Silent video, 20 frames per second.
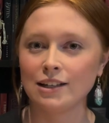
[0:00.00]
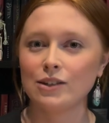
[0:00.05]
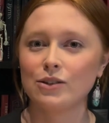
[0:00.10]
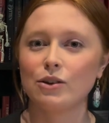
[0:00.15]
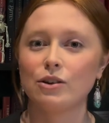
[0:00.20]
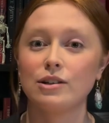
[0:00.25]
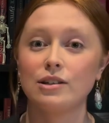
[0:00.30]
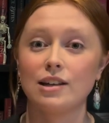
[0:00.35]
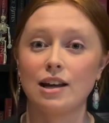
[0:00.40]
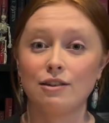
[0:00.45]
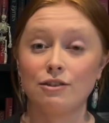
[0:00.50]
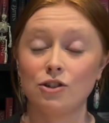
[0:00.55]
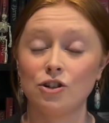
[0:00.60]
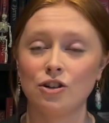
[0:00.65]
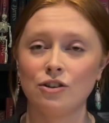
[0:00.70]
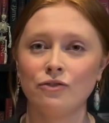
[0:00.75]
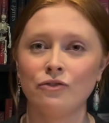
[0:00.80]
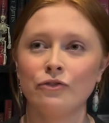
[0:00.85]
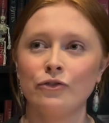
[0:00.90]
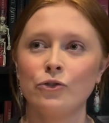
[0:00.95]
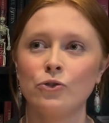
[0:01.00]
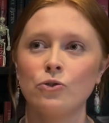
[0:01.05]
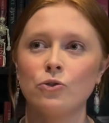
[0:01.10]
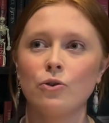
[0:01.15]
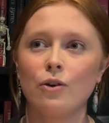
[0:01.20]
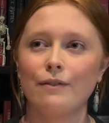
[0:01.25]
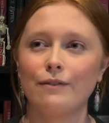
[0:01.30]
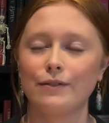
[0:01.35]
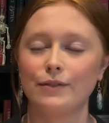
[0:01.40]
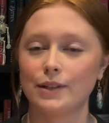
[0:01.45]
so stay tuned
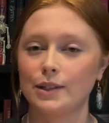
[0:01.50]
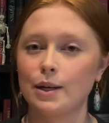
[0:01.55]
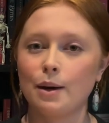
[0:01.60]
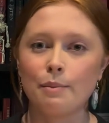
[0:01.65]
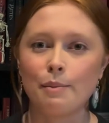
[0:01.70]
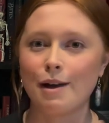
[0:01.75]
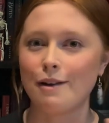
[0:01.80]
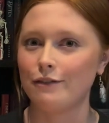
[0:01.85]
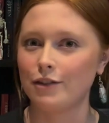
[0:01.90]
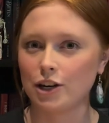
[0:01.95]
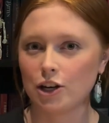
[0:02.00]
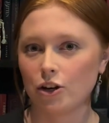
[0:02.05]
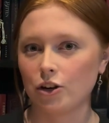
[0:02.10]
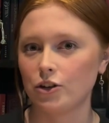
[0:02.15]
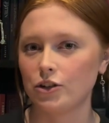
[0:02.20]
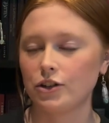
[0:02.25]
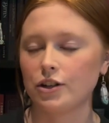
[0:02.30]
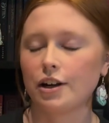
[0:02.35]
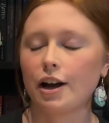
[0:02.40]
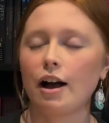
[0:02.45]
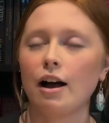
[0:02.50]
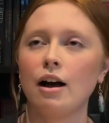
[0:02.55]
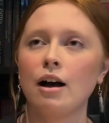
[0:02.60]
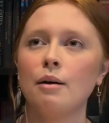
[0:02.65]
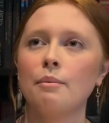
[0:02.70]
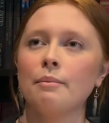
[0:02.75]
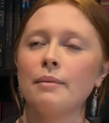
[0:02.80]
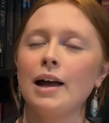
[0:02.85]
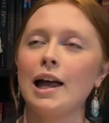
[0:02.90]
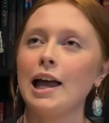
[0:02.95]
for some videos to
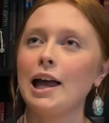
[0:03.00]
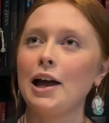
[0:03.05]
come